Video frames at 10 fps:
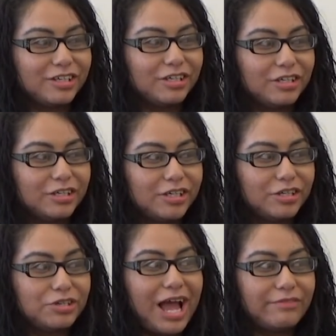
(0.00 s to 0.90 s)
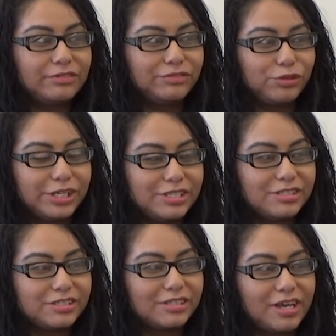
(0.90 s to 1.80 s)
you have a
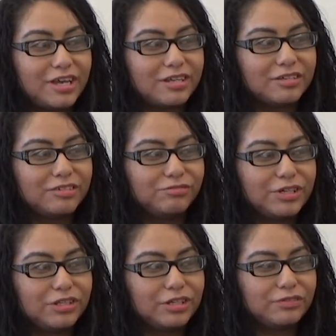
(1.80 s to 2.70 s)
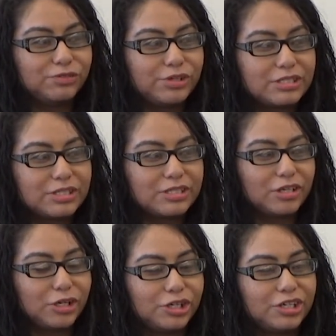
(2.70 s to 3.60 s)
voice, and with your voice it's
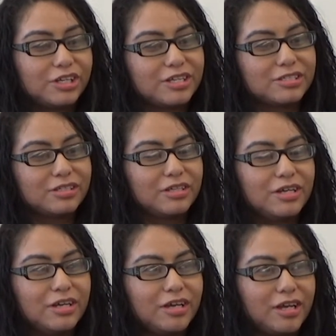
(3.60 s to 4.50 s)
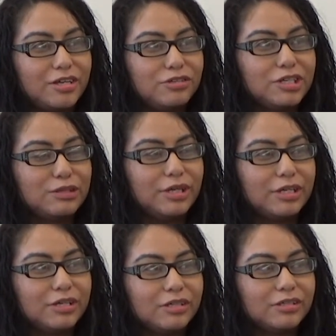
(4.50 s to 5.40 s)
heard. And you can
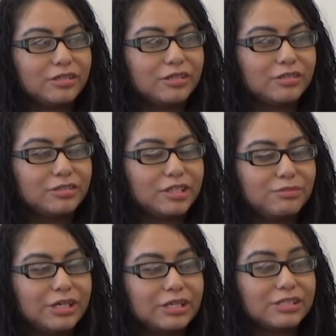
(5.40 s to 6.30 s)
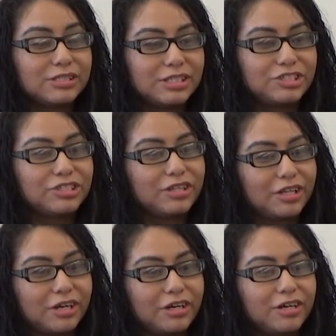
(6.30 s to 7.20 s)
make a decision
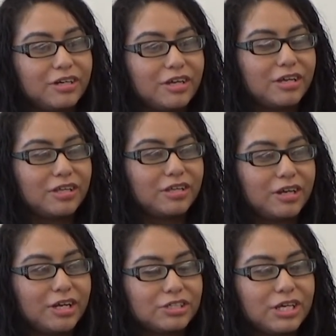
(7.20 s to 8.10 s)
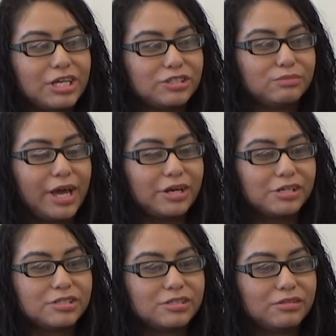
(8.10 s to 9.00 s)
there. Your education
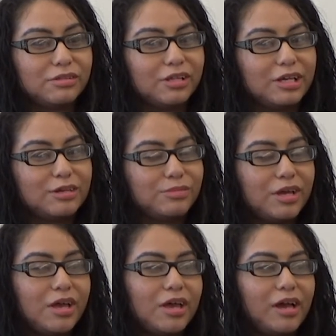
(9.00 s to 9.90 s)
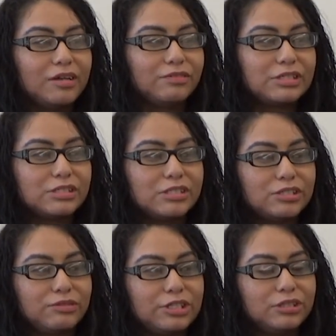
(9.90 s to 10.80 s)
matters to them, and if there's a
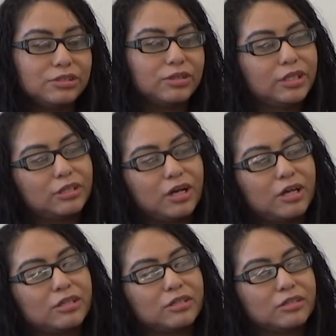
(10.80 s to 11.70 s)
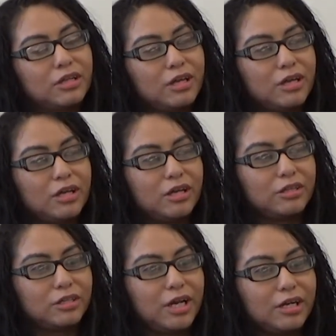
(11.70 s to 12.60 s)
situation going on,
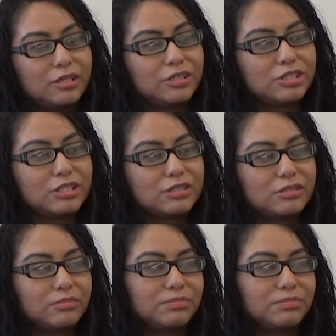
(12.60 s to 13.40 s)
they're not gonna just,